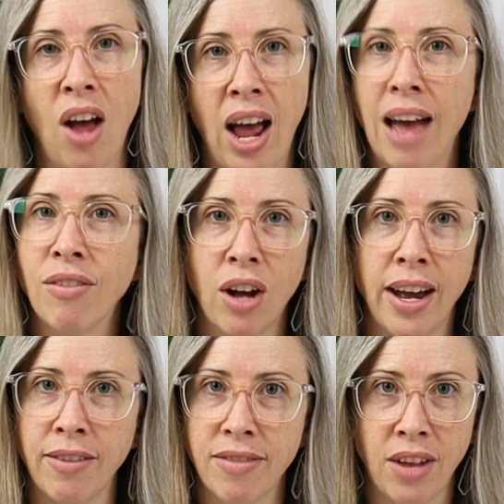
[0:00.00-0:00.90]
I have
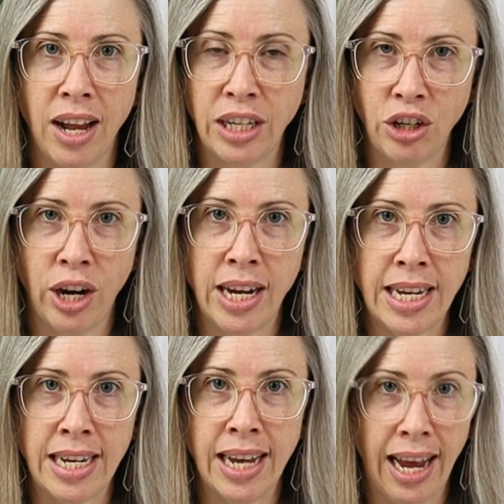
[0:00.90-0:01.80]
kind of slightly
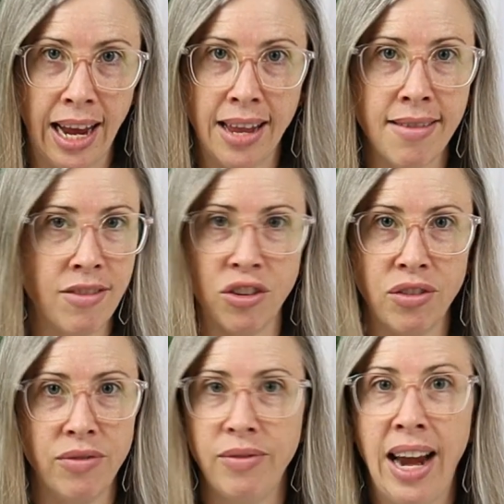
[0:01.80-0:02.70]
shaky hands just
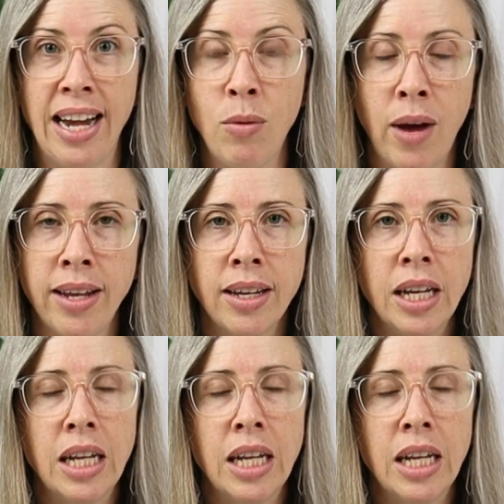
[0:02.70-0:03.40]
anyway.